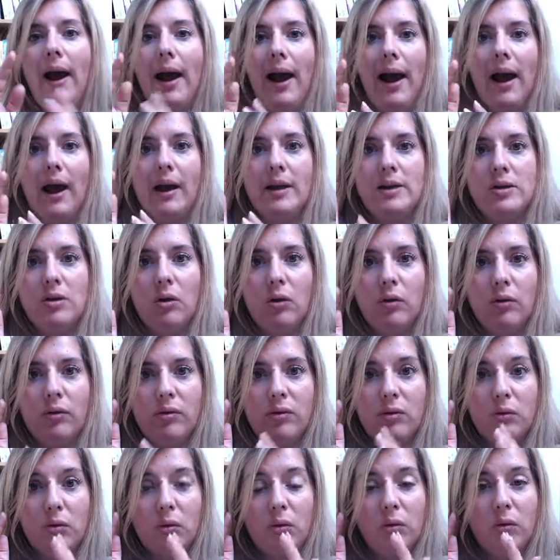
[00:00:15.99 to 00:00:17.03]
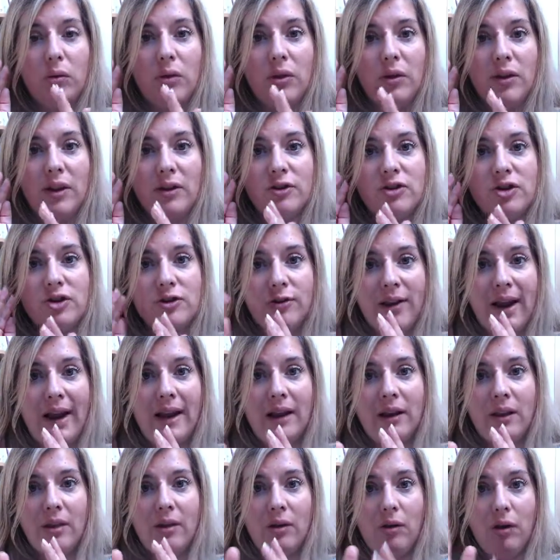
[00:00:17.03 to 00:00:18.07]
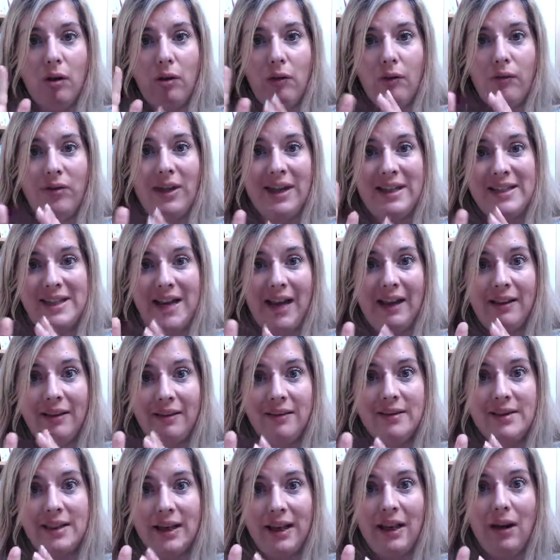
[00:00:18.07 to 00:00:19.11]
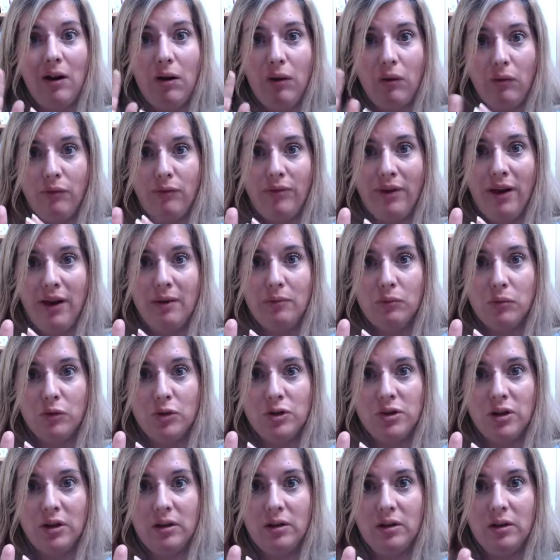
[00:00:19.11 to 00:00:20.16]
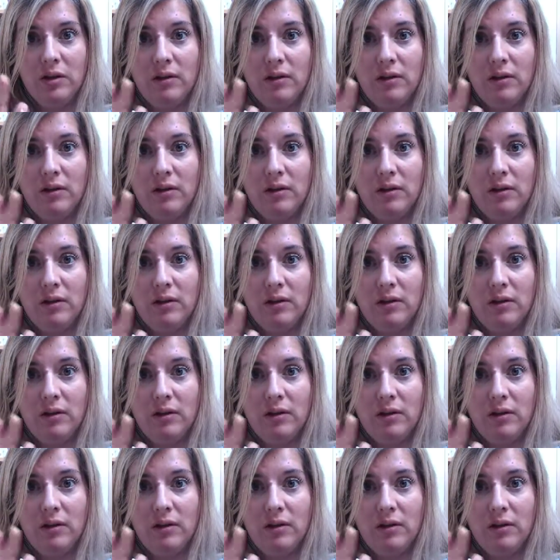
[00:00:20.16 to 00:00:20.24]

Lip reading: and also the strength of the intensity of that emotion.